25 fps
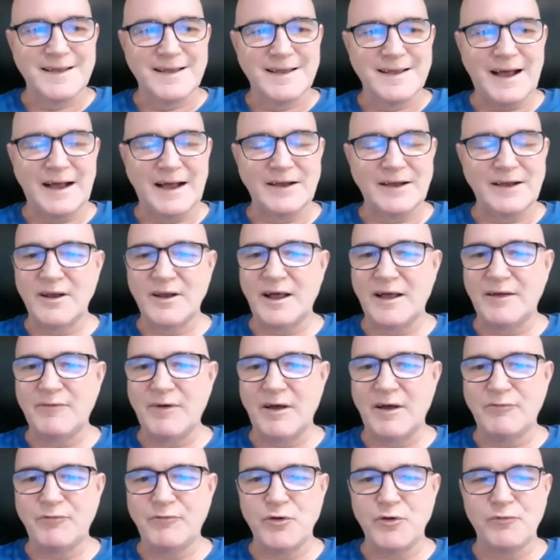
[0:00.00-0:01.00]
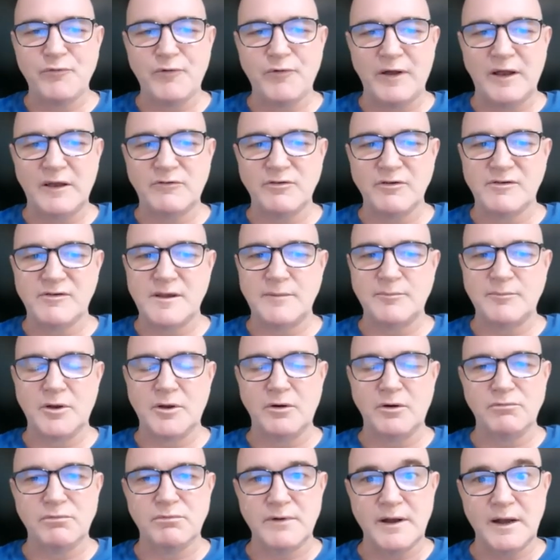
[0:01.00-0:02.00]
I don't know, it just seemed to go
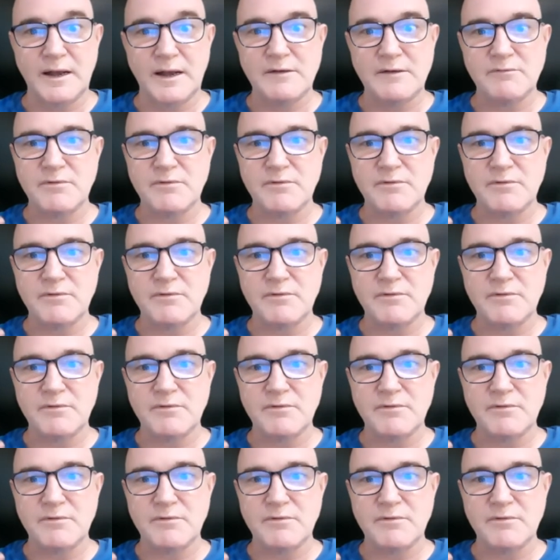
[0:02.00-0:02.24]
really,